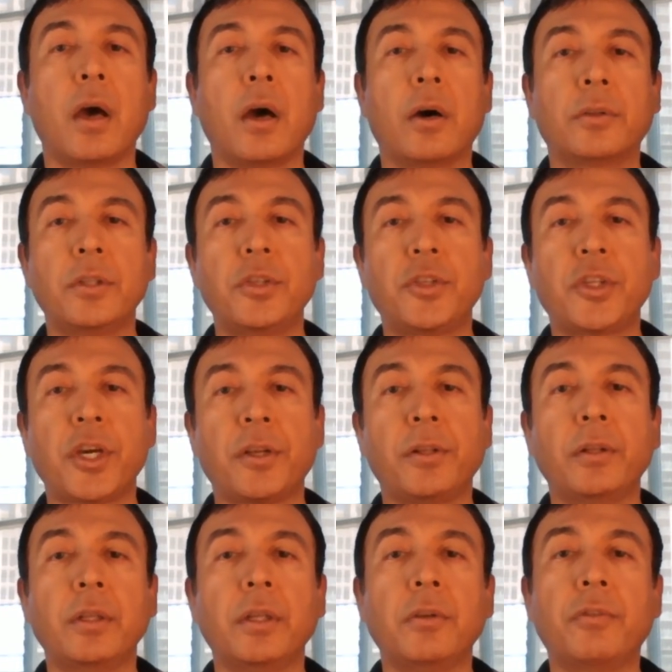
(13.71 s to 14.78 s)
On this
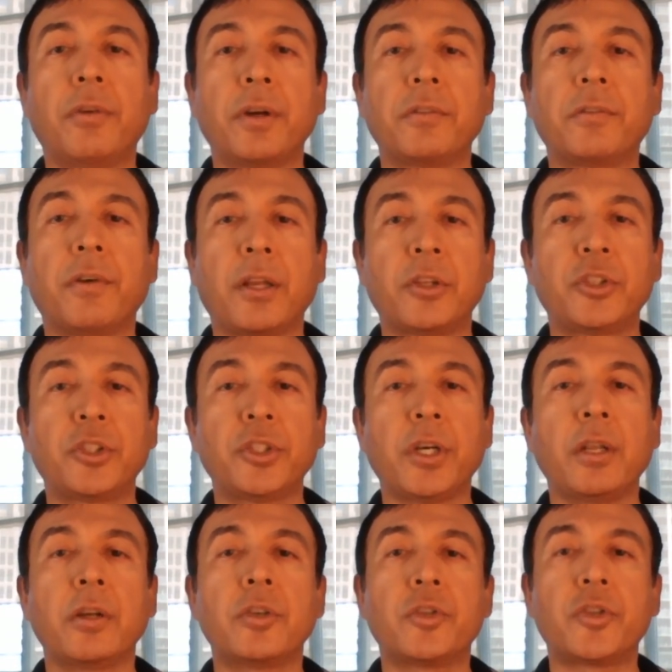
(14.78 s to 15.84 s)
channel, you'll find
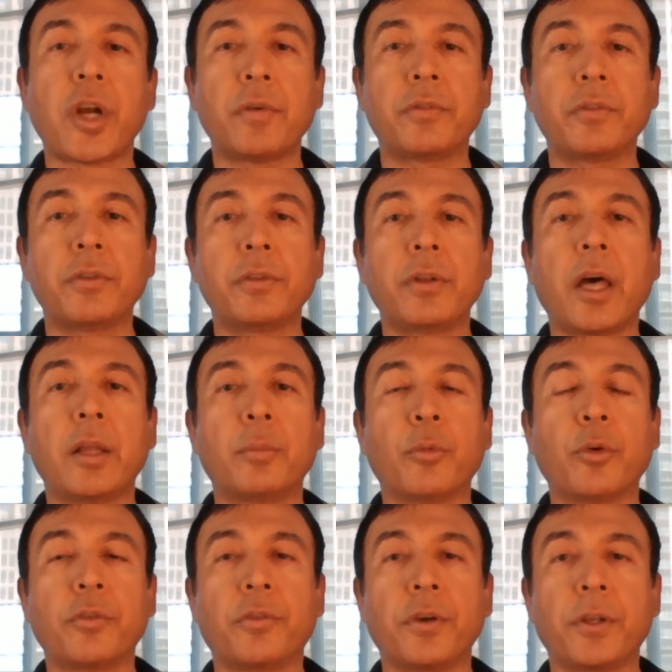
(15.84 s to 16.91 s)
financial, travel and
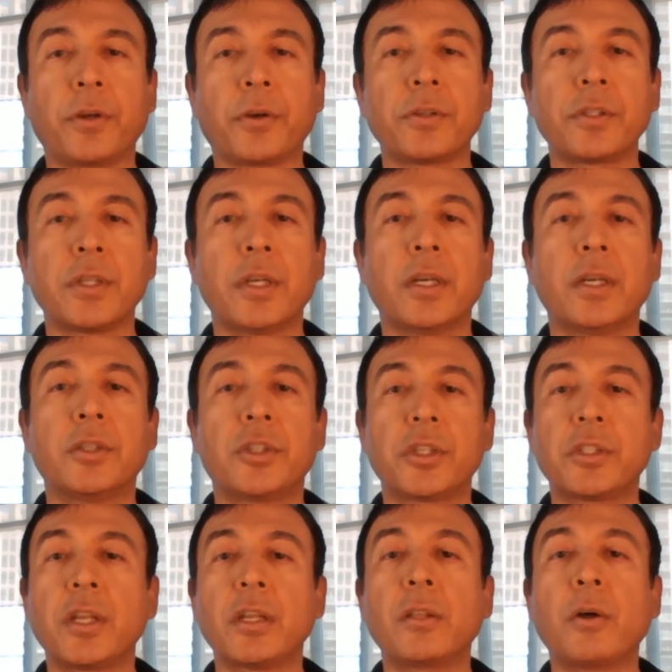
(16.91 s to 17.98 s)
more videos
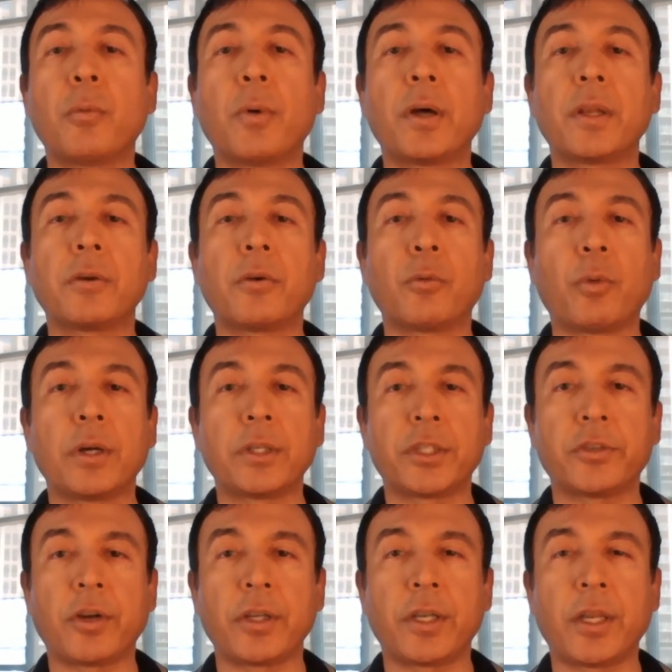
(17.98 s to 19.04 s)
just like the one you're
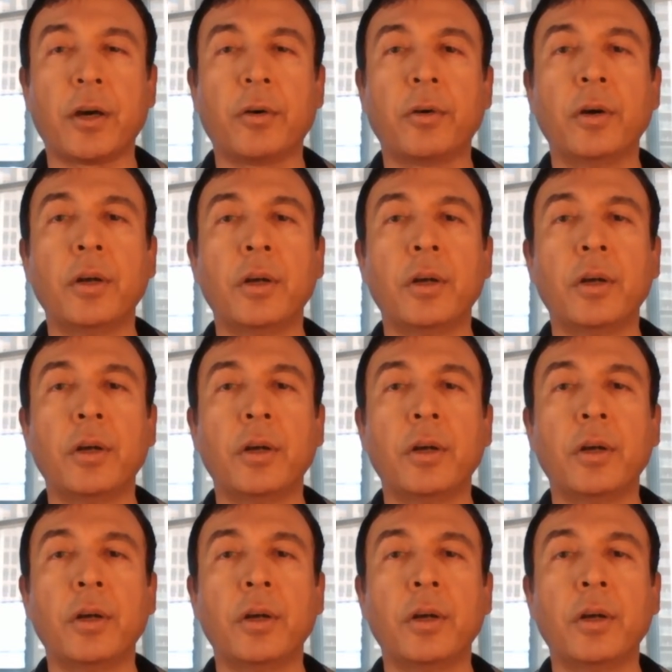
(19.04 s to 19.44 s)
watching right now.